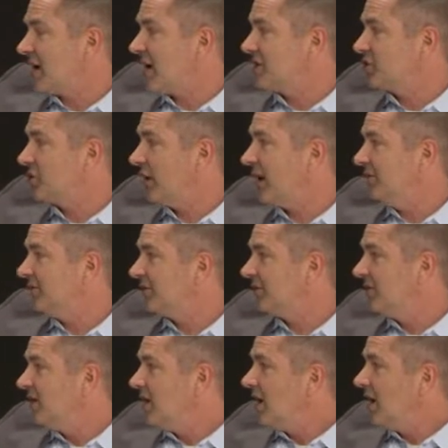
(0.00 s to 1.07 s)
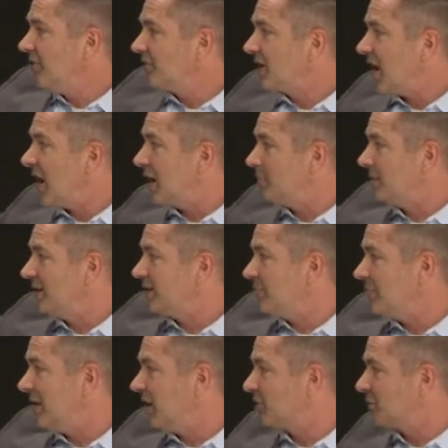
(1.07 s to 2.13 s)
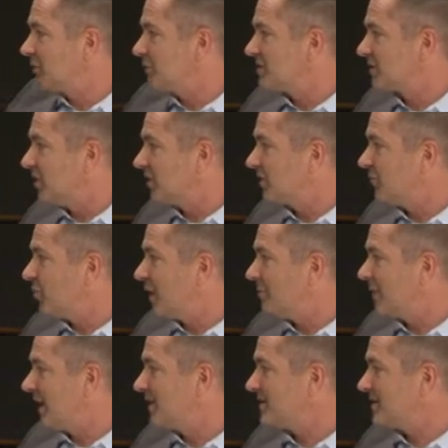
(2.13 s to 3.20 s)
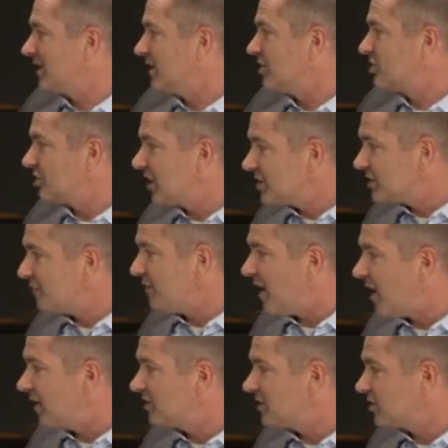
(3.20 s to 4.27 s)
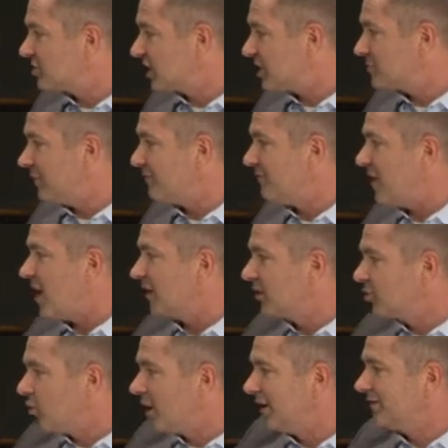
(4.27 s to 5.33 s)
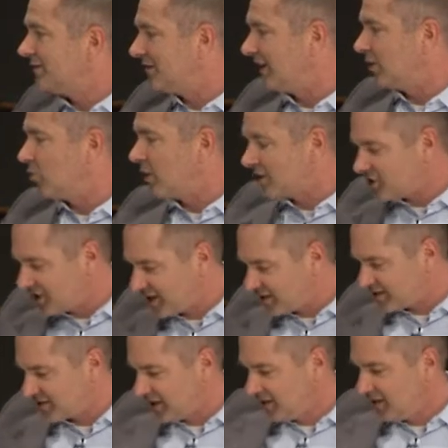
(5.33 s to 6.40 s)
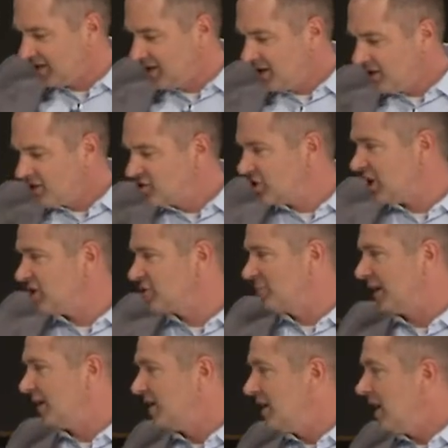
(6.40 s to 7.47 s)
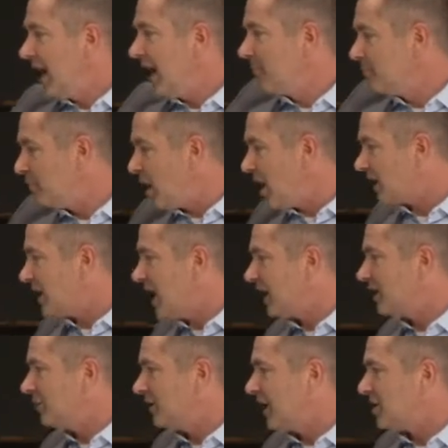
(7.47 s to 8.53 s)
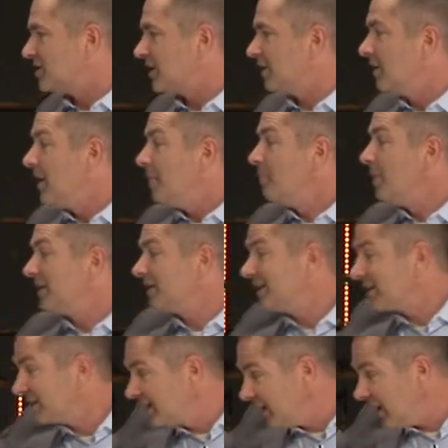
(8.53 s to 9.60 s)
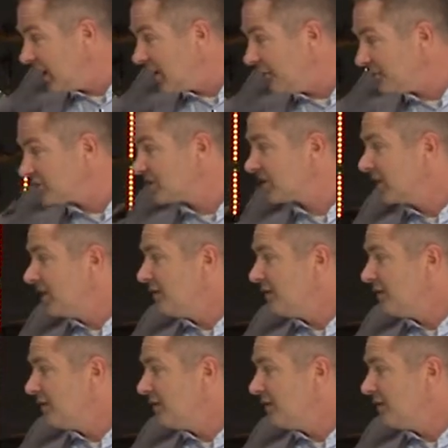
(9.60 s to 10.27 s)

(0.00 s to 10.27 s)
God's grace, of God be compared with the result of one man's sin. The, judge fo- the judgment followed one sin. What chased sin? Judgment, and brought condemnation. But the gift